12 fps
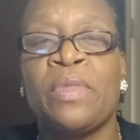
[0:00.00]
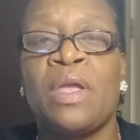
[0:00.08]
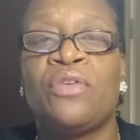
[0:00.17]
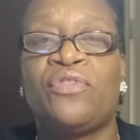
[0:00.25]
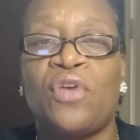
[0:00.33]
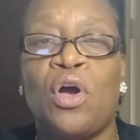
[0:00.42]

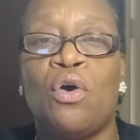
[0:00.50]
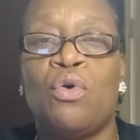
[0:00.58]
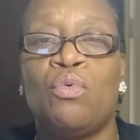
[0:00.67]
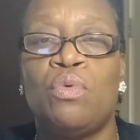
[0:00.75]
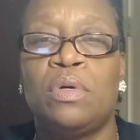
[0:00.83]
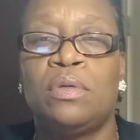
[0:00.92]

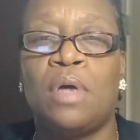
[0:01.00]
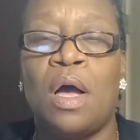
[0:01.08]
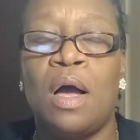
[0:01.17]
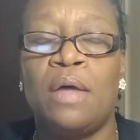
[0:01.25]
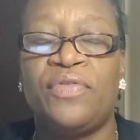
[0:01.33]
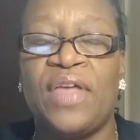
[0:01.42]
So
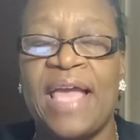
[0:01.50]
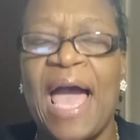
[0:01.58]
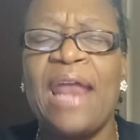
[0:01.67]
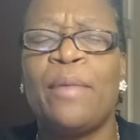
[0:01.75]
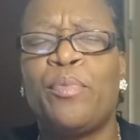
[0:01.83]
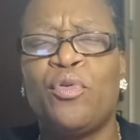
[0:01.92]
they
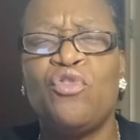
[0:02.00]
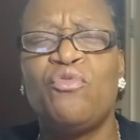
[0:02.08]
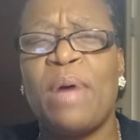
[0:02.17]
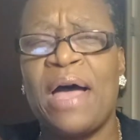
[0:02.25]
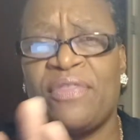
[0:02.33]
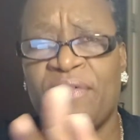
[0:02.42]
got approved
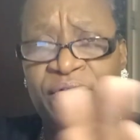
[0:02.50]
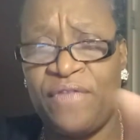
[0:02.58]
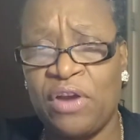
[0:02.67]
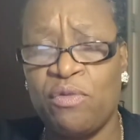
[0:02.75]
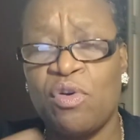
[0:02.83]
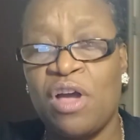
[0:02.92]
by the
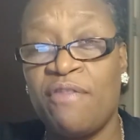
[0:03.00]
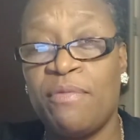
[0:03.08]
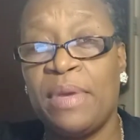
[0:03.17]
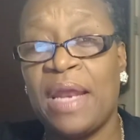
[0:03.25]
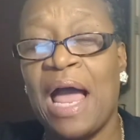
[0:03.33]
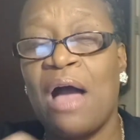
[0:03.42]
federal
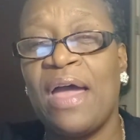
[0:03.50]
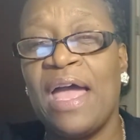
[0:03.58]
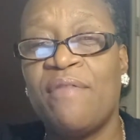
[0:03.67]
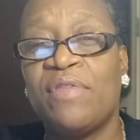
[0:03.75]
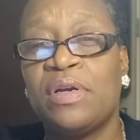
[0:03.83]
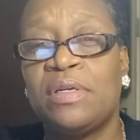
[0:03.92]
government.
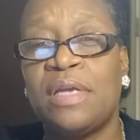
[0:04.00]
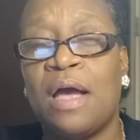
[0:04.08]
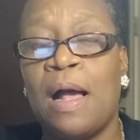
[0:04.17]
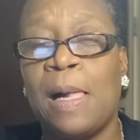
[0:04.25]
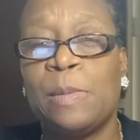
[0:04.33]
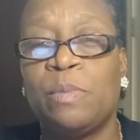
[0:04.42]
However, the
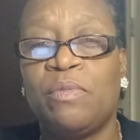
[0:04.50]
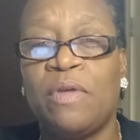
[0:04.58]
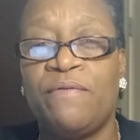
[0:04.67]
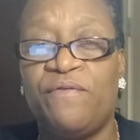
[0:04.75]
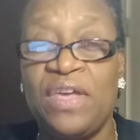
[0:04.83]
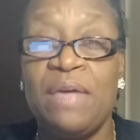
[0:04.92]

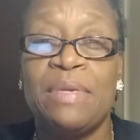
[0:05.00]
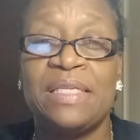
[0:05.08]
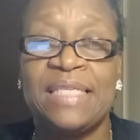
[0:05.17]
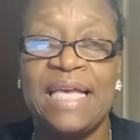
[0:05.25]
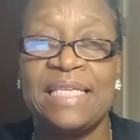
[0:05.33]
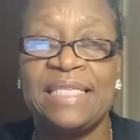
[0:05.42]
FEMA
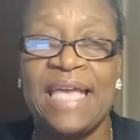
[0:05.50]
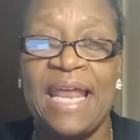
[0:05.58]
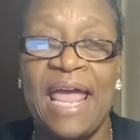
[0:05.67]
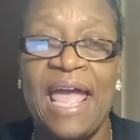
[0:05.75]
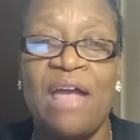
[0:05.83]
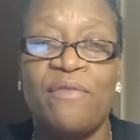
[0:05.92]
says
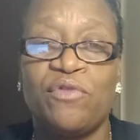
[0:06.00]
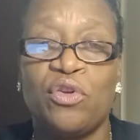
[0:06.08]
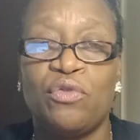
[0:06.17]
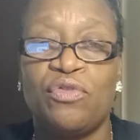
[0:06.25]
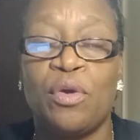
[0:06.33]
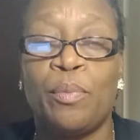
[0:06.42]
that
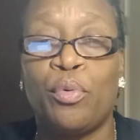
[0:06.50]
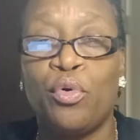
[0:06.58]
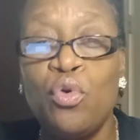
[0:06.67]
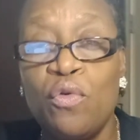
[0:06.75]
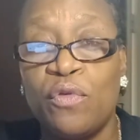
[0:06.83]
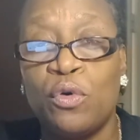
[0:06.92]
after the
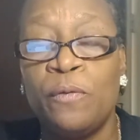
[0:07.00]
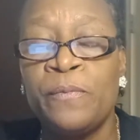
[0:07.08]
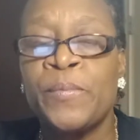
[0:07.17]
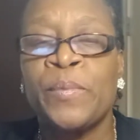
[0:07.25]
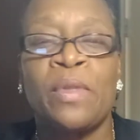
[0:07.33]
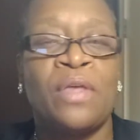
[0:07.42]
approval,
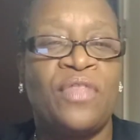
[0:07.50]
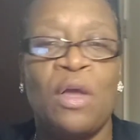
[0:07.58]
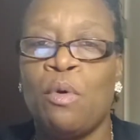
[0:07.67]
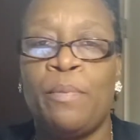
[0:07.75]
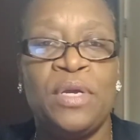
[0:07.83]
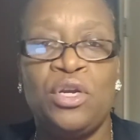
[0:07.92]
there
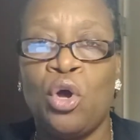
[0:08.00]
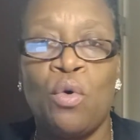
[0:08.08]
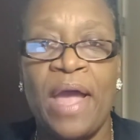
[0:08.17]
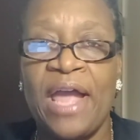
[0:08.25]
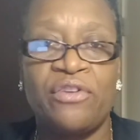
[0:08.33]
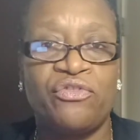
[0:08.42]
will be no
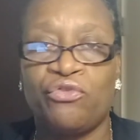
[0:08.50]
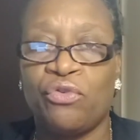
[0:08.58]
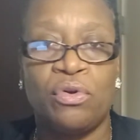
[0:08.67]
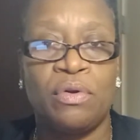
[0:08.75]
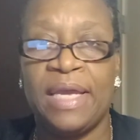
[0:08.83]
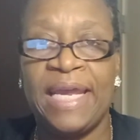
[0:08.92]

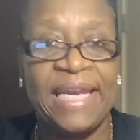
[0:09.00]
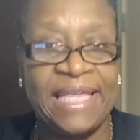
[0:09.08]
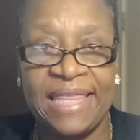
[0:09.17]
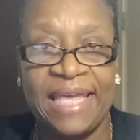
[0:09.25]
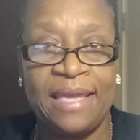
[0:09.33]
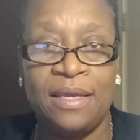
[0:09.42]
extra
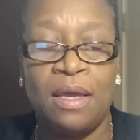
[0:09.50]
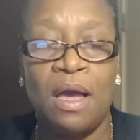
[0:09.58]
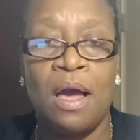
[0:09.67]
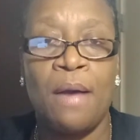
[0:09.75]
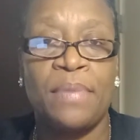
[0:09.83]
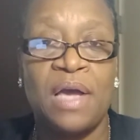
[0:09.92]
anything
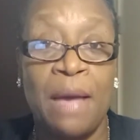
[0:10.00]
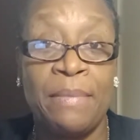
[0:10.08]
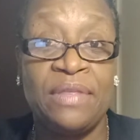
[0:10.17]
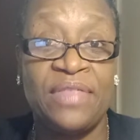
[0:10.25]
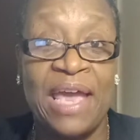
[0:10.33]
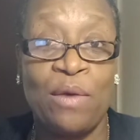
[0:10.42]

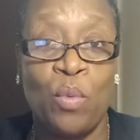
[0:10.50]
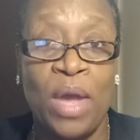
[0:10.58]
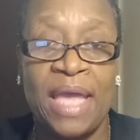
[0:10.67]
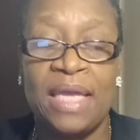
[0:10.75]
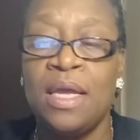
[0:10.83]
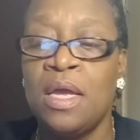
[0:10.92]
coming that
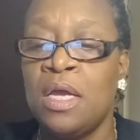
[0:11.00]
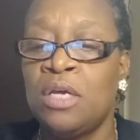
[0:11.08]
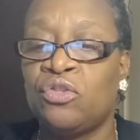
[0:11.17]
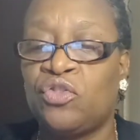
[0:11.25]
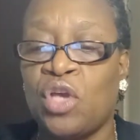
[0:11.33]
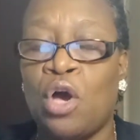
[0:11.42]
way.
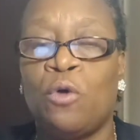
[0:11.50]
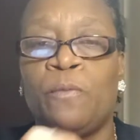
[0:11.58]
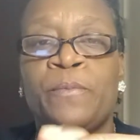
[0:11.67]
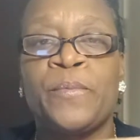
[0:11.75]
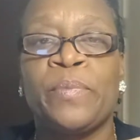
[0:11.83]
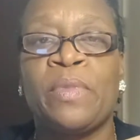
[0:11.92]

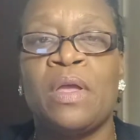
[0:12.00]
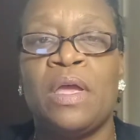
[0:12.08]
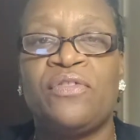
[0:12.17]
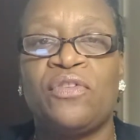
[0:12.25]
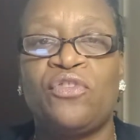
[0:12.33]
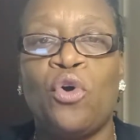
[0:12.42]
So
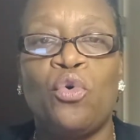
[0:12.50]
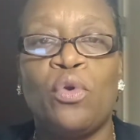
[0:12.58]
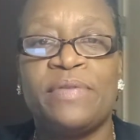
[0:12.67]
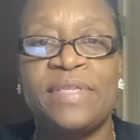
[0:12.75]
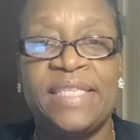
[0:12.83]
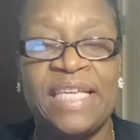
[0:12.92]
it's a total
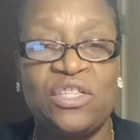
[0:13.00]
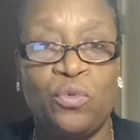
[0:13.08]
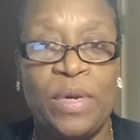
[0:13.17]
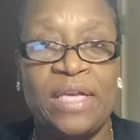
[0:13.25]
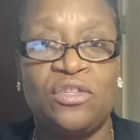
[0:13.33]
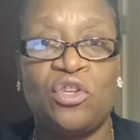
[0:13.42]
of 6
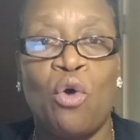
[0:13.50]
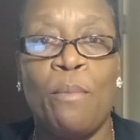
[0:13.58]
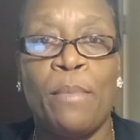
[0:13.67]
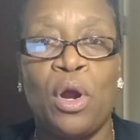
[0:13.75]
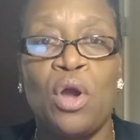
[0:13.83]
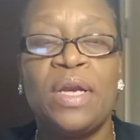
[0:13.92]
weeks. So
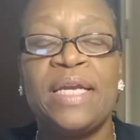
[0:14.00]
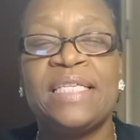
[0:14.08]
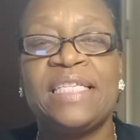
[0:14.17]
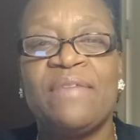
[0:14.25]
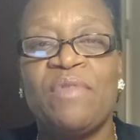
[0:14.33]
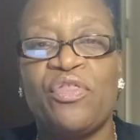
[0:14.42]
Maryland is
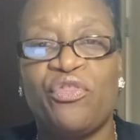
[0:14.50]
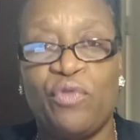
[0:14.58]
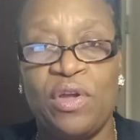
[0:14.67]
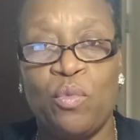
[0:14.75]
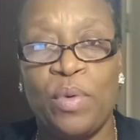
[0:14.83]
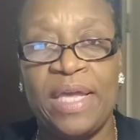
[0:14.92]
given
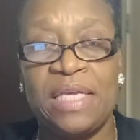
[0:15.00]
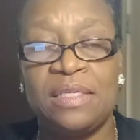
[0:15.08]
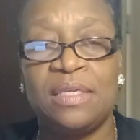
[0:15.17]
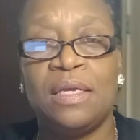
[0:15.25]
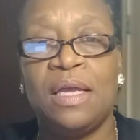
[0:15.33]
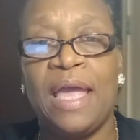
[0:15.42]
3
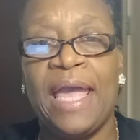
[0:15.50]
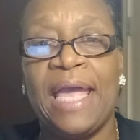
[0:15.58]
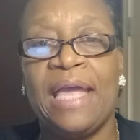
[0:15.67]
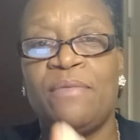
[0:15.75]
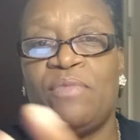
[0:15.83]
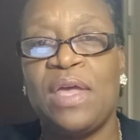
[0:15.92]
weeks,
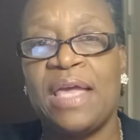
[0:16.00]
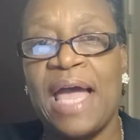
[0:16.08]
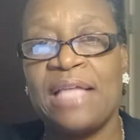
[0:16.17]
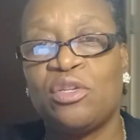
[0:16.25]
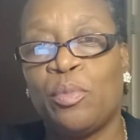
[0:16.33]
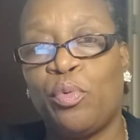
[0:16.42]
and they
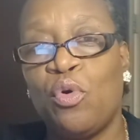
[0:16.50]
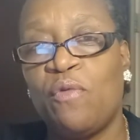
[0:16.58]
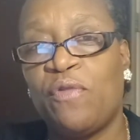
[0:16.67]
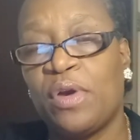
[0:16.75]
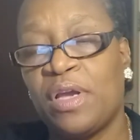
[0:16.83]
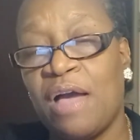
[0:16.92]
got to approve
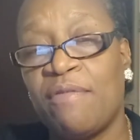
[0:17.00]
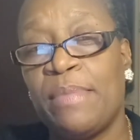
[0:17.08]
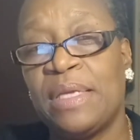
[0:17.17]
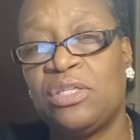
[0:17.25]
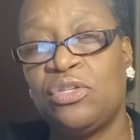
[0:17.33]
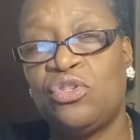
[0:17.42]
for the
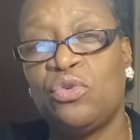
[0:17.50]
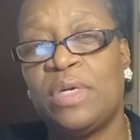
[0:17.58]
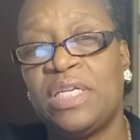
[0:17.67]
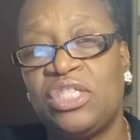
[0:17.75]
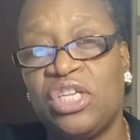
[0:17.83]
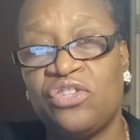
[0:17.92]
government to do an
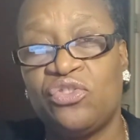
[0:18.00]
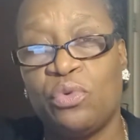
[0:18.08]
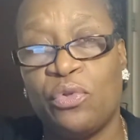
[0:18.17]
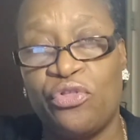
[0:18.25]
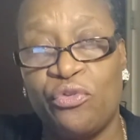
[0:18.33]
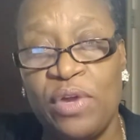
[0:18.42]
additional
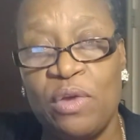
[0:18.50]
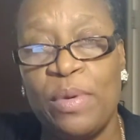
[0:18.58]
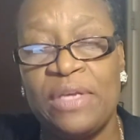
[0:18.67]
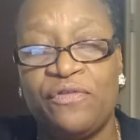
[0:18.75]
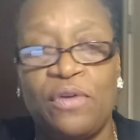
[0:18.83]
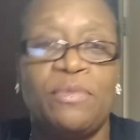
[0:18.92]
3
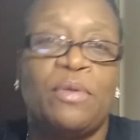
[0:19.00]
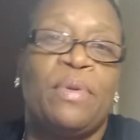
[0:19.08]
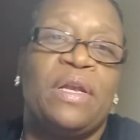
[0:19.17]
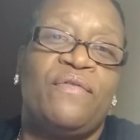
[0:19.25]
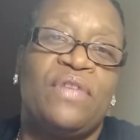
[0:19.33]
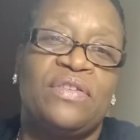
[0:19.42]
weeks from the
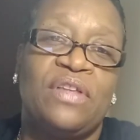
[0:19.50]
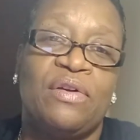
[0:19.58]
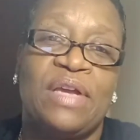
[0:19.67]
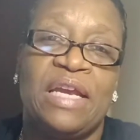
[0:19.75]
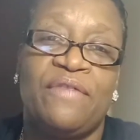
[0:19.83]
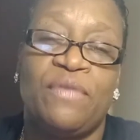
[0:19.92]
benefits they're
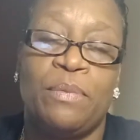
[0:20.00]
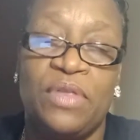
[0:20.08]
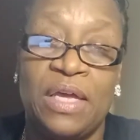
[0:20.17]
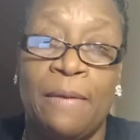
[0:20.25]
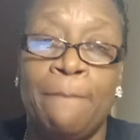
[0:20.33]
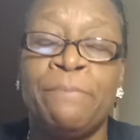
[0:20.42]
getting from
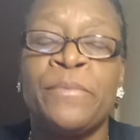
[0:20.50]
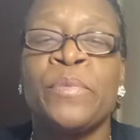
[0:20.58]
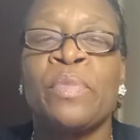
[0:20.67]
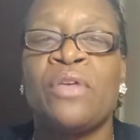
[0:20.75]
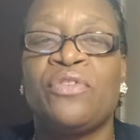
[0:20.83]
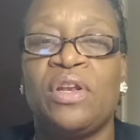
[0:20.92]
them.
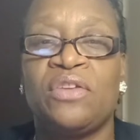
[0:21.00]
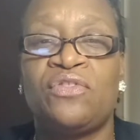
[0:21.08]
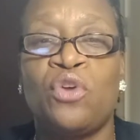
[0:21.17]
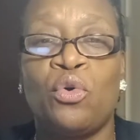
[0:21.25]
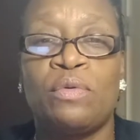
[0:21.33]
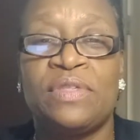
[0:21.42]
So there's a
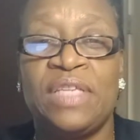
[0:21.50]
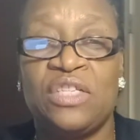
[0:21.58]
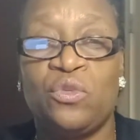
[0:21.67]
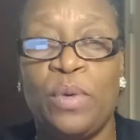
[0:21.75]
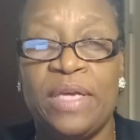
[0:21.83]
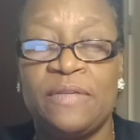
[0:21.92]
total of
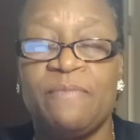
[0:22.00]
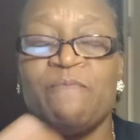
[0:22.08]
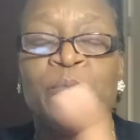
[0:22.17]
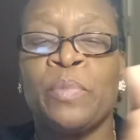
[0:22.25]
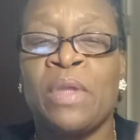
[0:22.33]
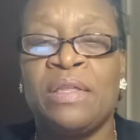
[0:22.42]
6
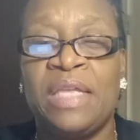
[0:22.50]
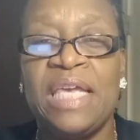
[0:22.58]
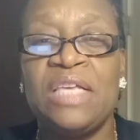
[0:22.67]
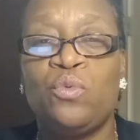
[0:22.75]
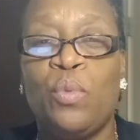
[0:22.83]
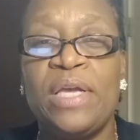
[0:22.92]
weeks.
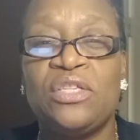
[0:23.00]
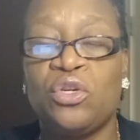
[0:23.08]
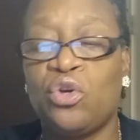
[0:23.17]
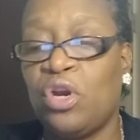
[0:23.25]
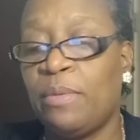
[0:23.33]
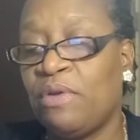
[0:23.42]
These weeks are
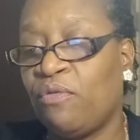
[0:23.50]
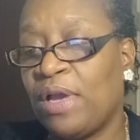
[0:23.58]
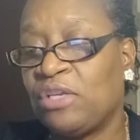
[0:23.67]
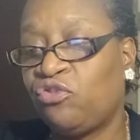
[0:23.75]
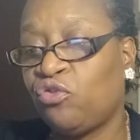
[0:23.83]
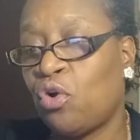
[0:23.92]
going to be
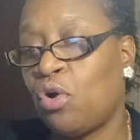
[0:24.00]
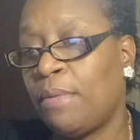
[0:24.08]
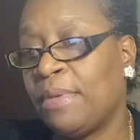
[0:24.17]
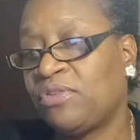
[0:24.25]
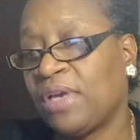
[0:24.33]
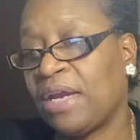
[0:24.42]
retro. Let me
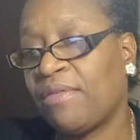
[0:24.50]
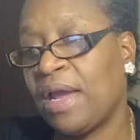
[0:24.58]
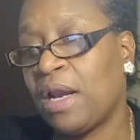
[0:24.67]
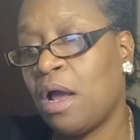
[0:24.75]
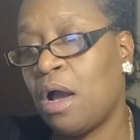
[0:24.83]
make sure I got it right.